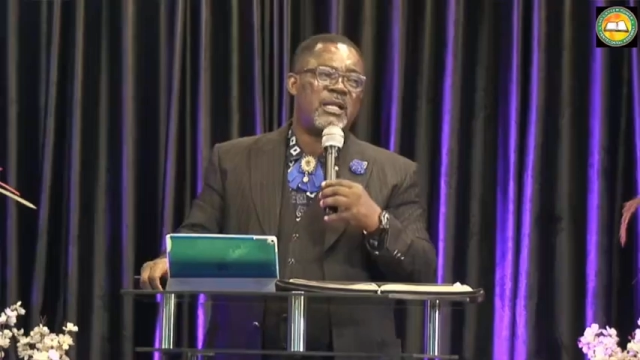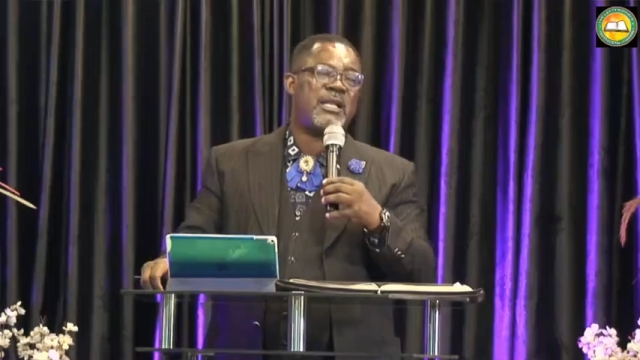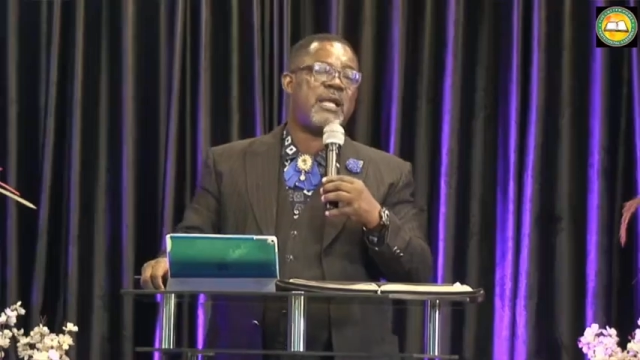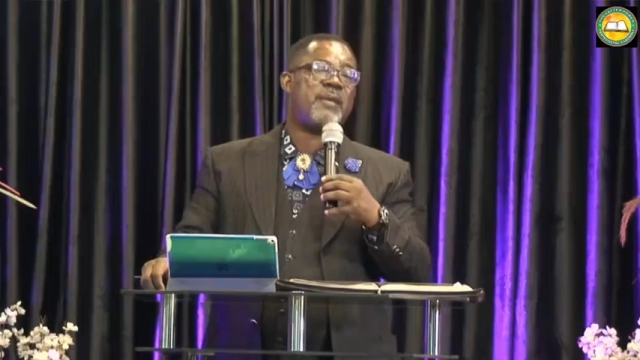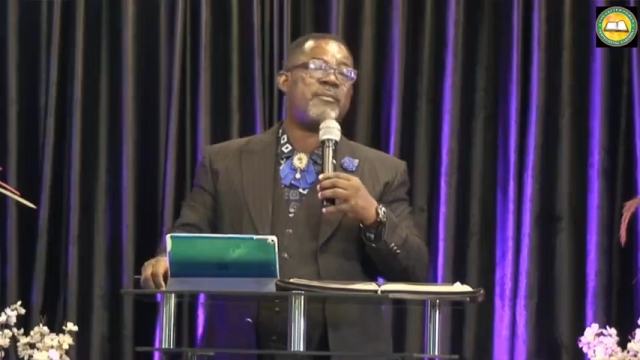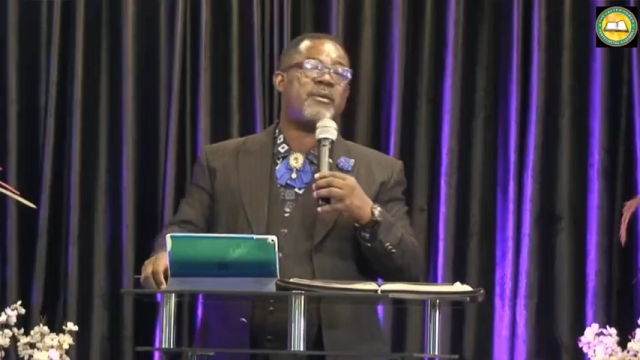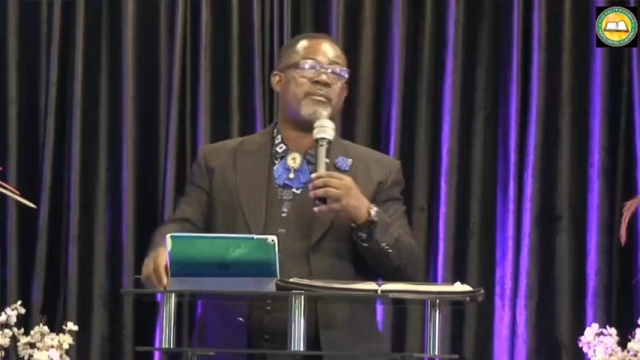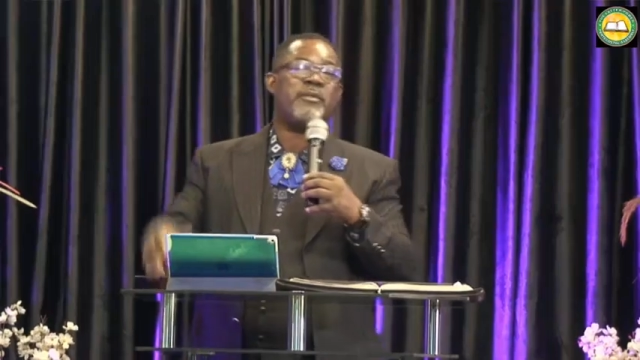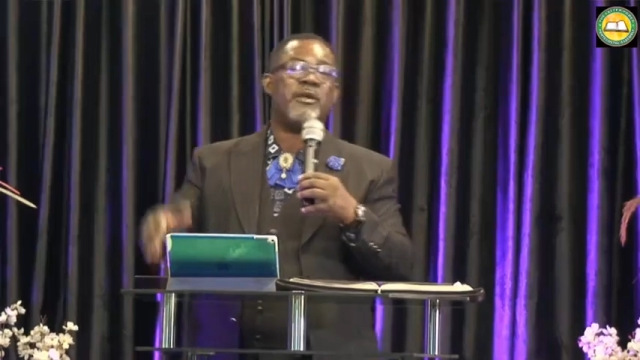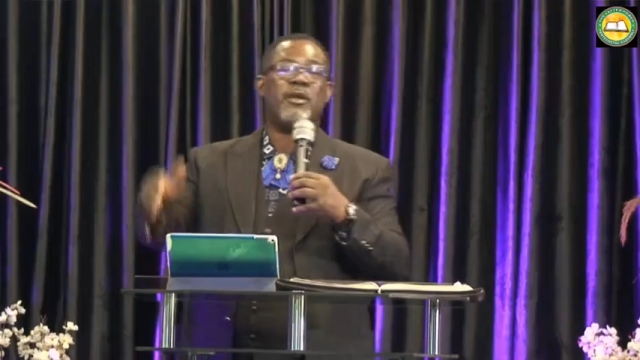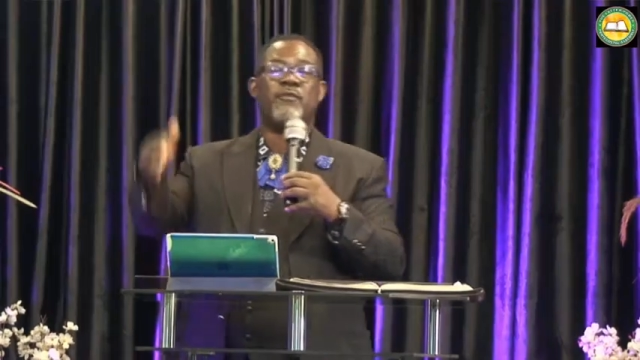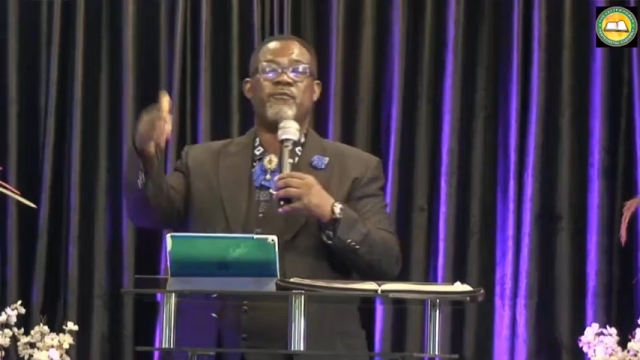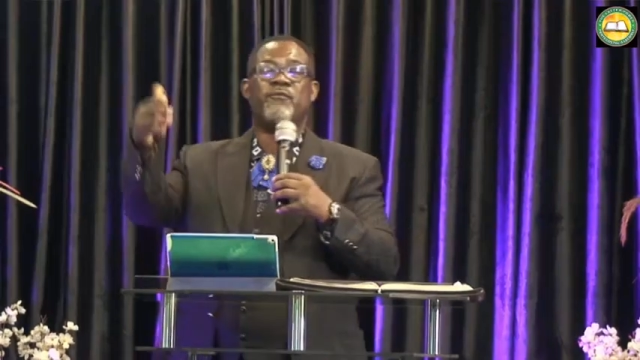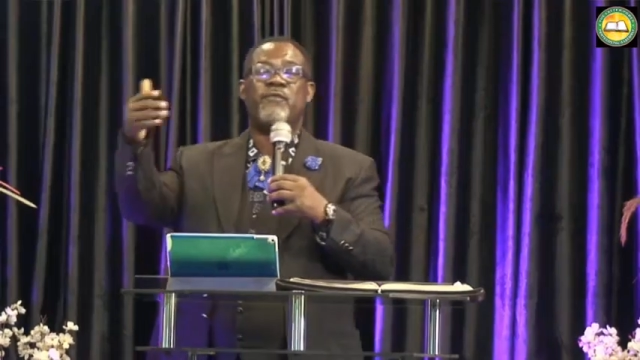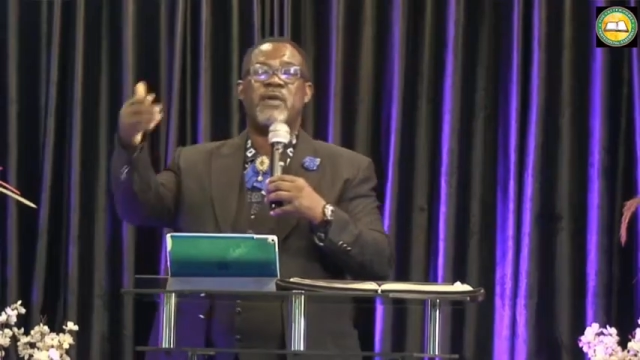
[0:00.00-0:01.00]
Let me
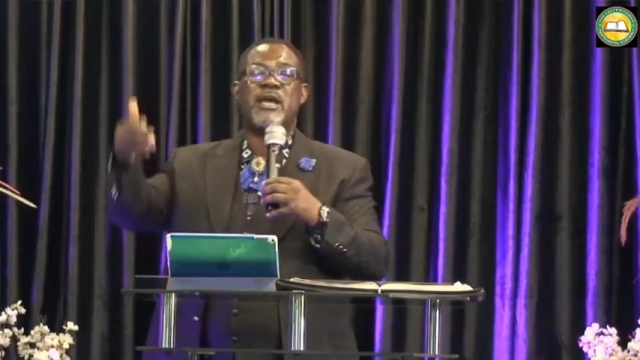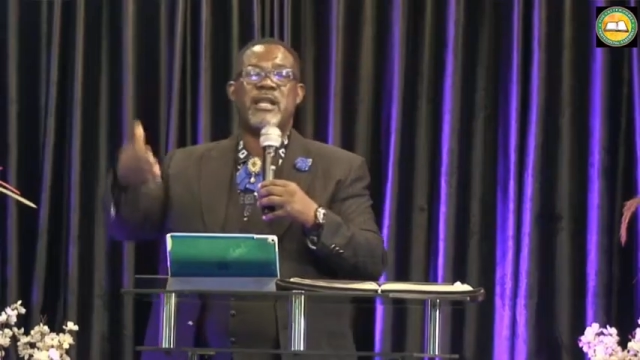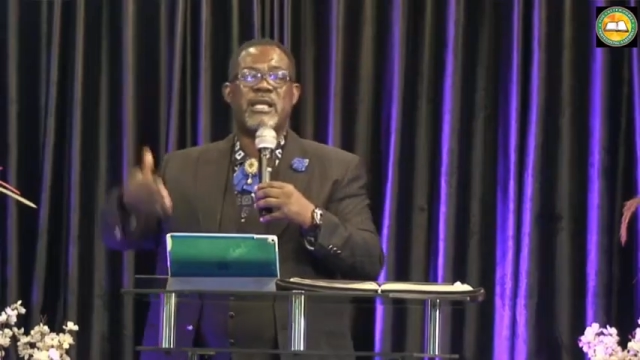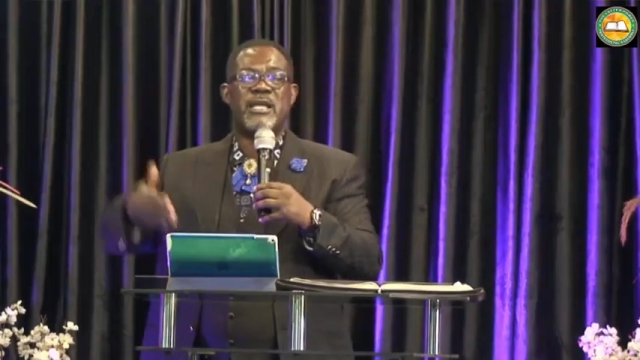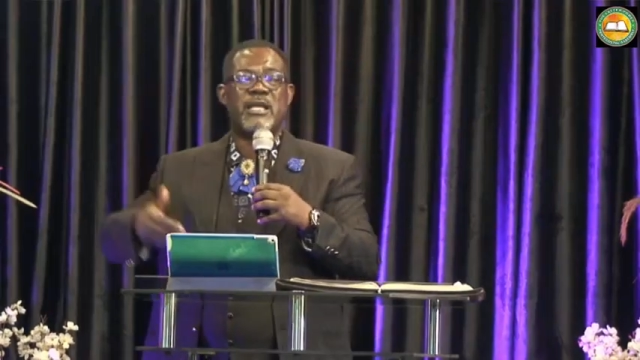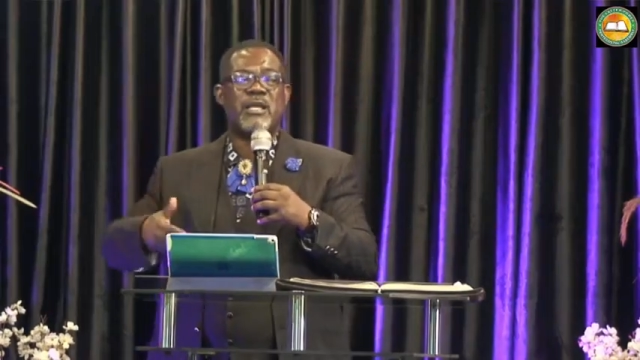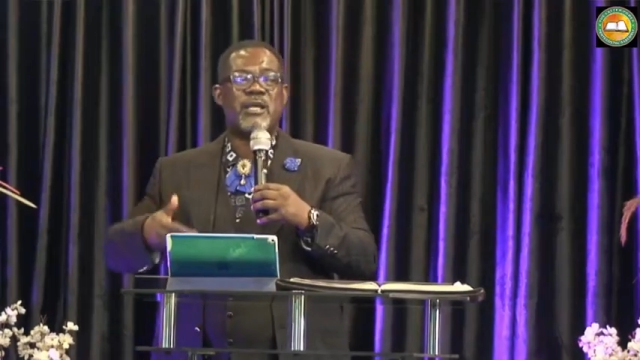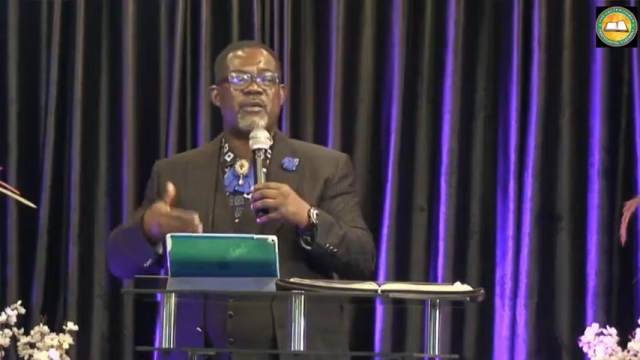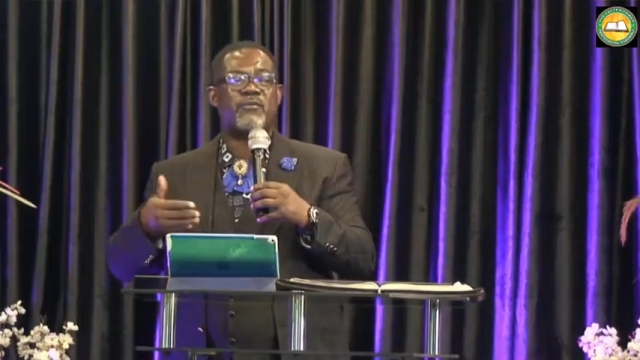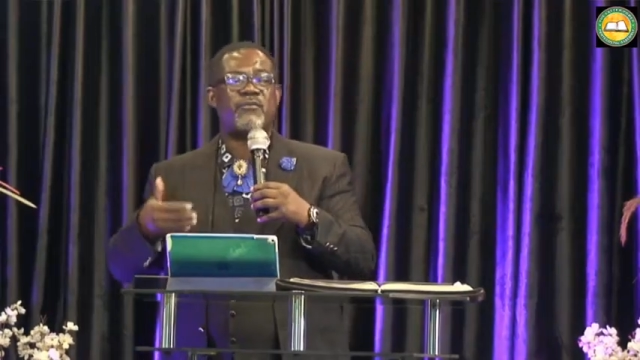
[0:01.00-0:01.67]
be very,